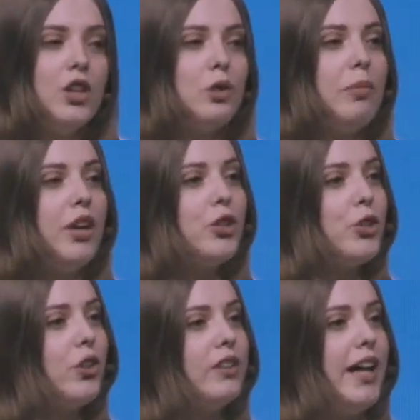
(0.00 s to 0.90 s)
to make
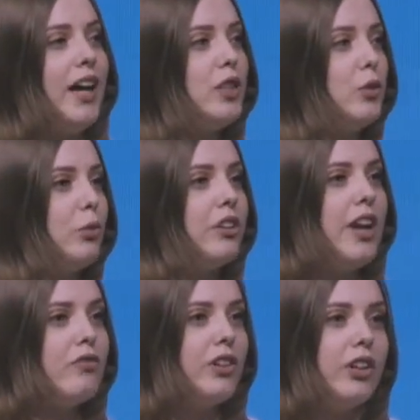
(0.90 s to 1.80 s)
sure that we're
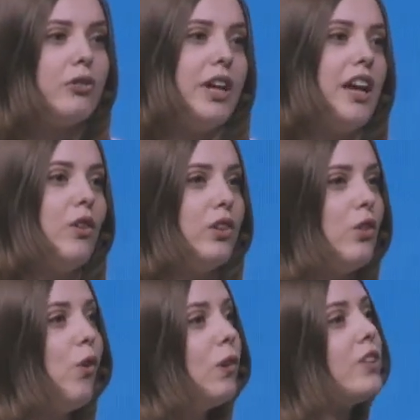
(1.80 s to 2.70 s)
never agreeing on
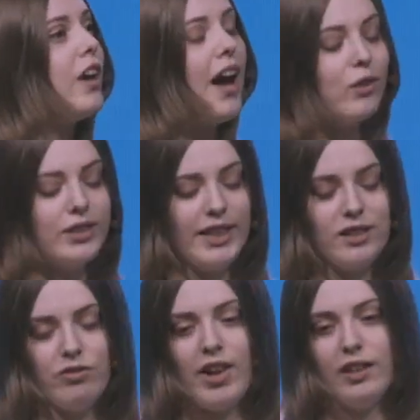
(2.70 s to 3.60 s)
older,
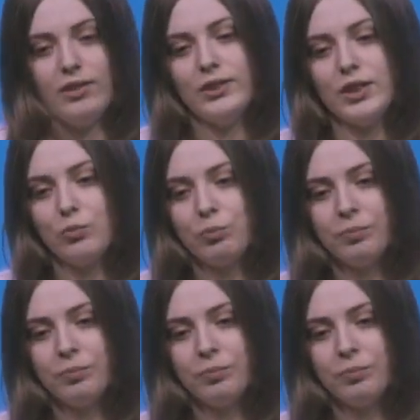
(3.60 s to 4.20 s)
outdated values.